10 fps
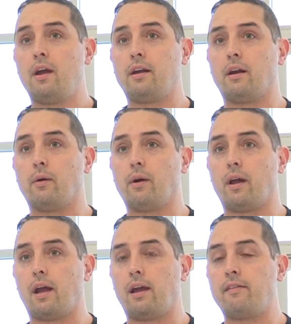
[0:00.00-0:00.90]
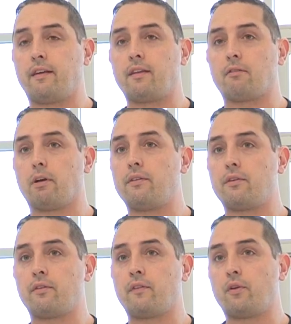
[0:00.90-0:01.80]
You know, anything that
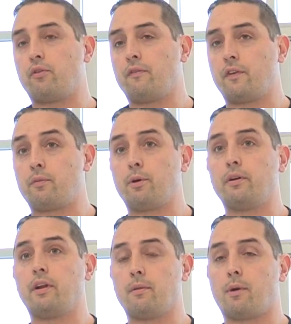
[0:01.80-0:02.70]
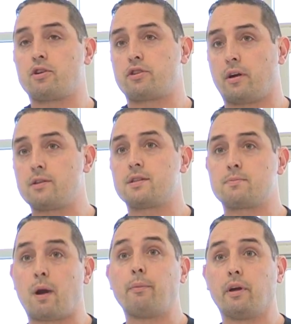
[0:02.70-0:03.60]
raises the visibility of the martial arts is
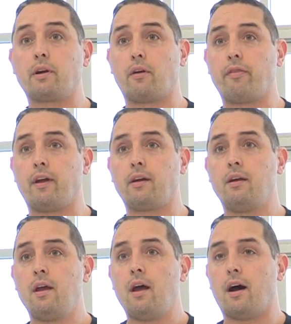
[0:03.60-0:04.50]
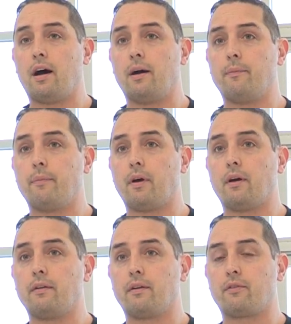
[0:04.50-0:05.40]
probably a good thing. Um,
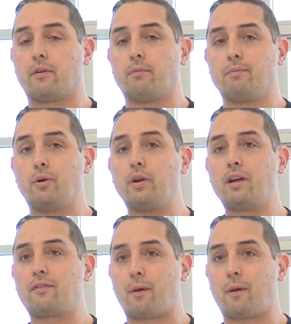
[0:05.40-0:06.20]
uh, there's a unique